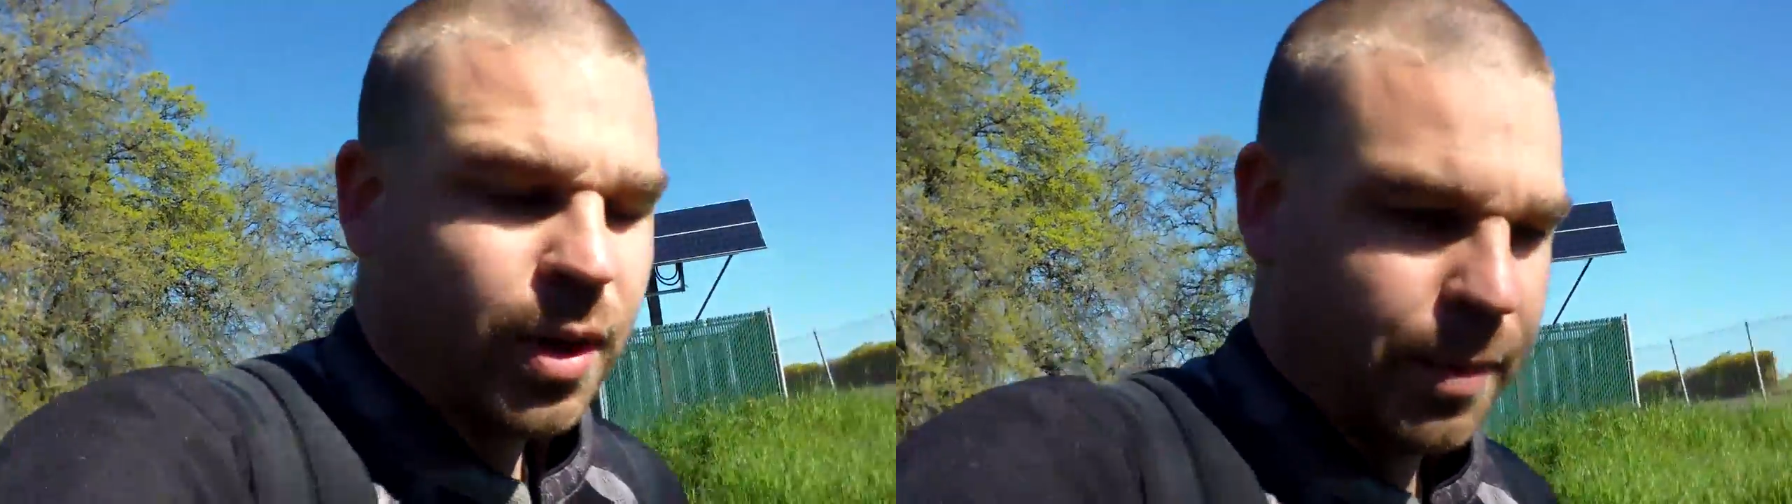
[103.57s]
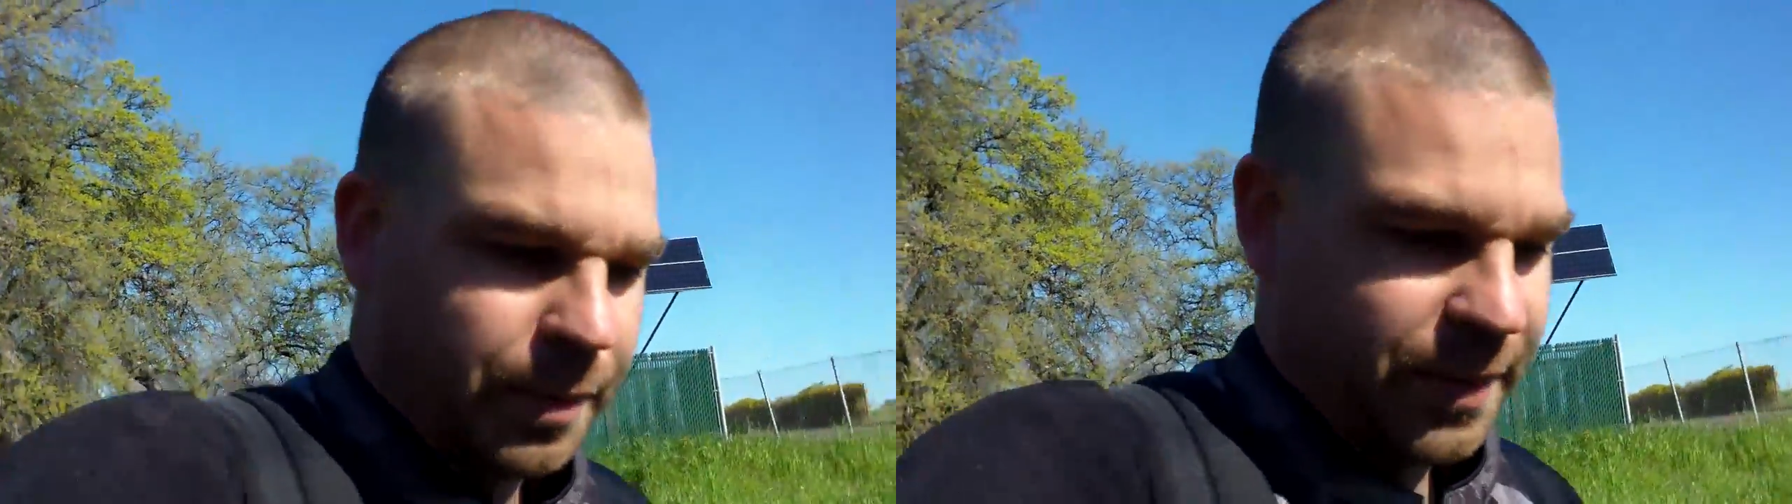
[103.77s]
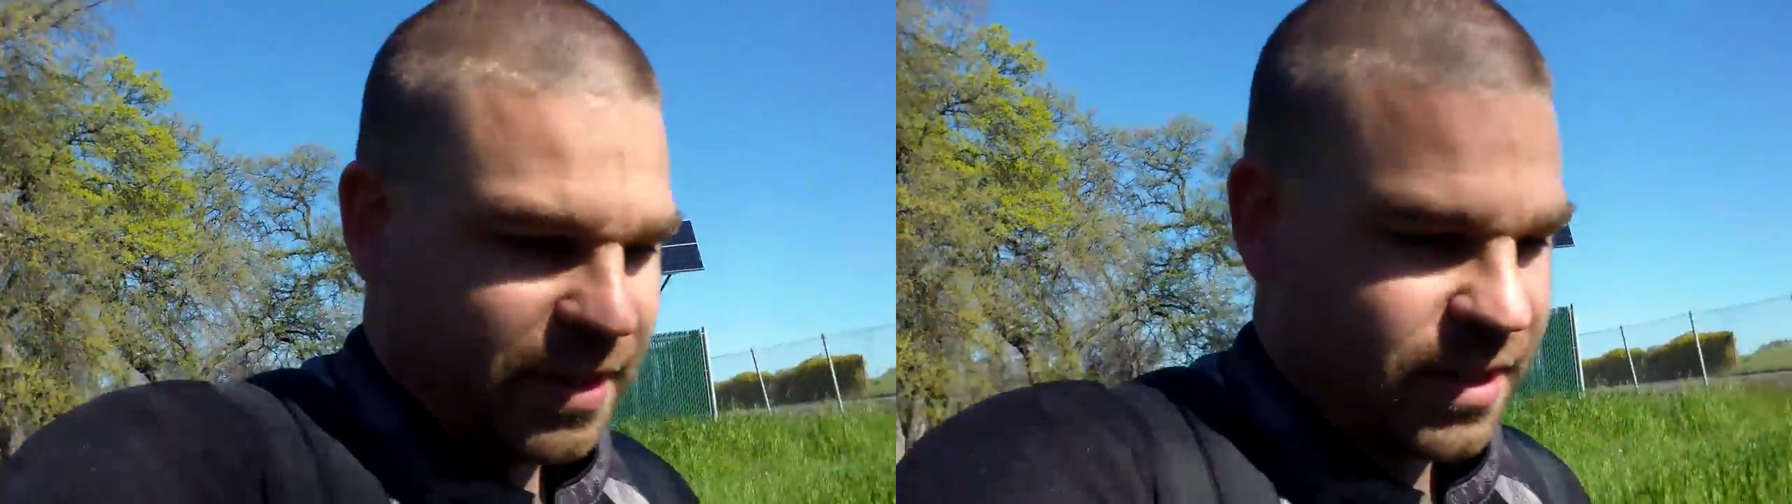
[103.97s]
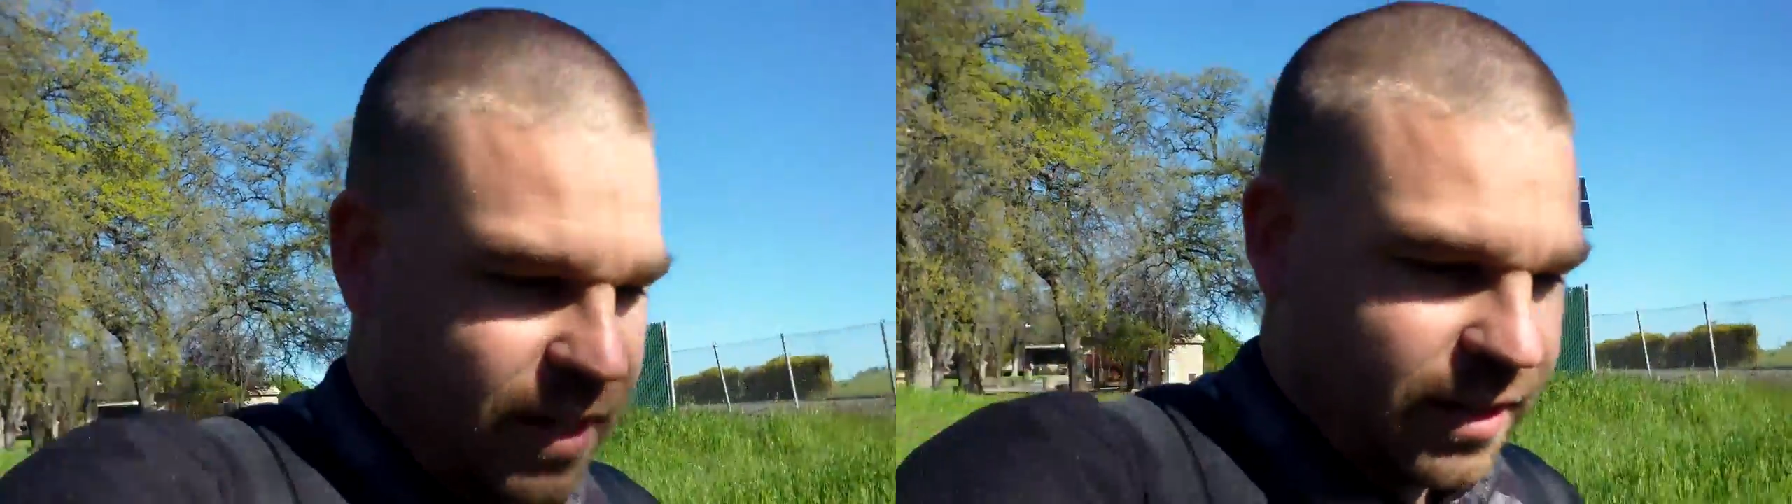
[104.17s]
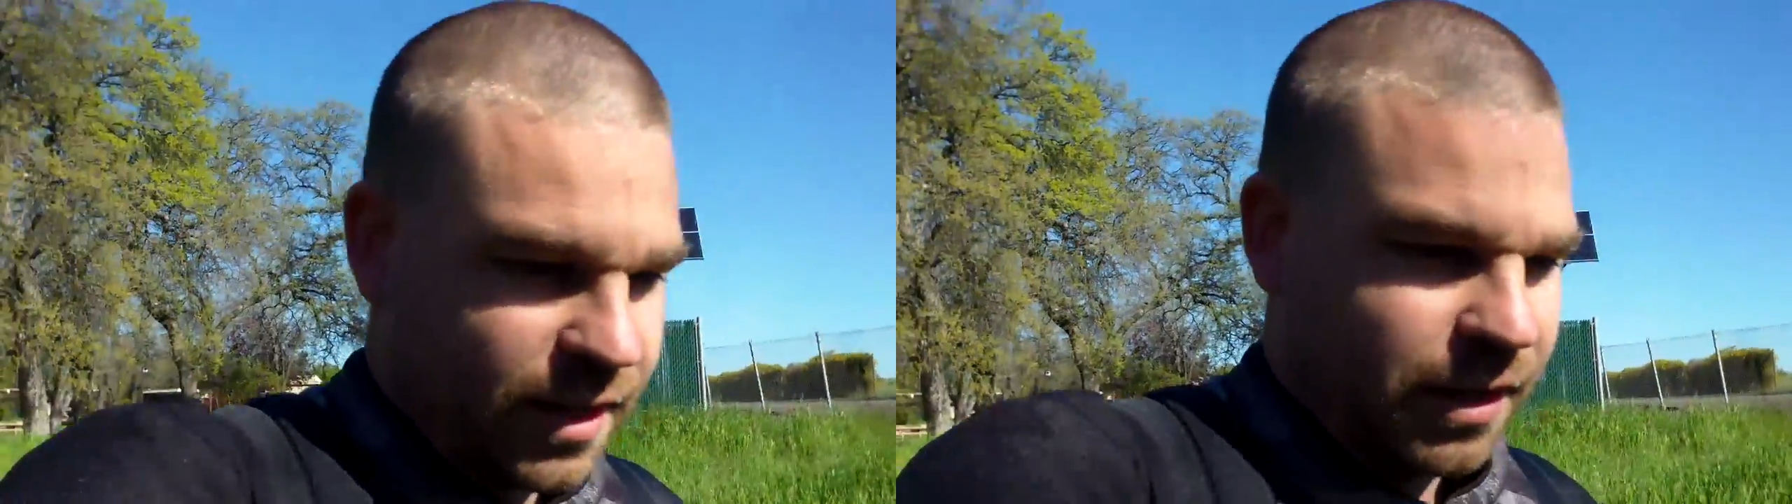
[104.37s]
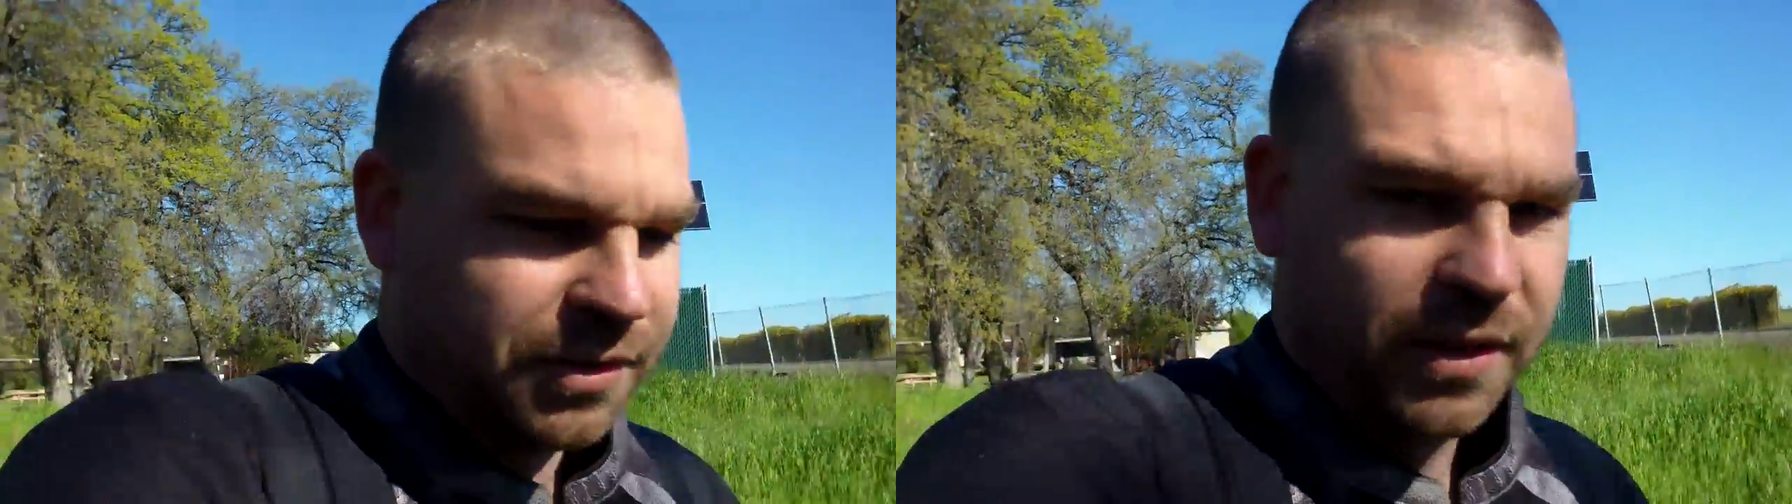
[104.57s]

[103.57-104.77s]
Problem is, I,